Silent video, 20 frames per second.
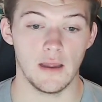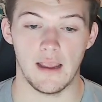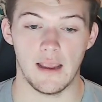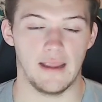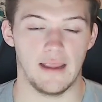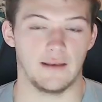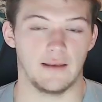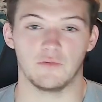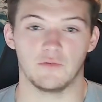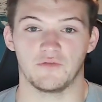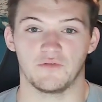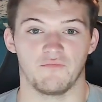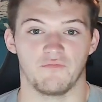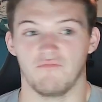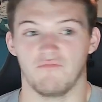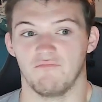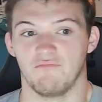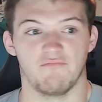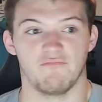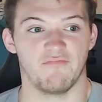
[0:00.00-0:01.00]
and he was
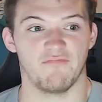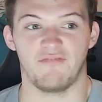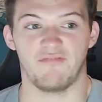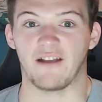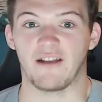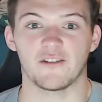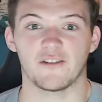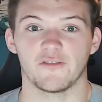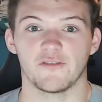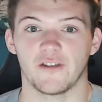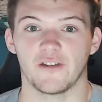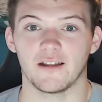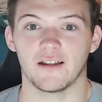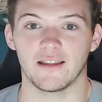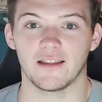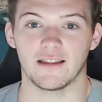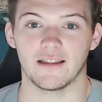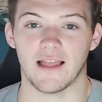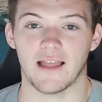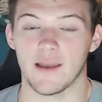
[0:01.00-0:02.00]
very
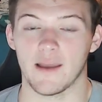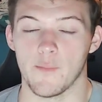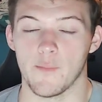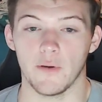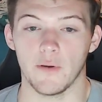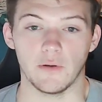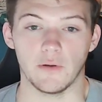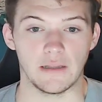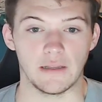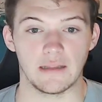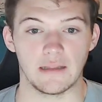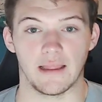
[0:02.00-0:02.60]
rarely a liability.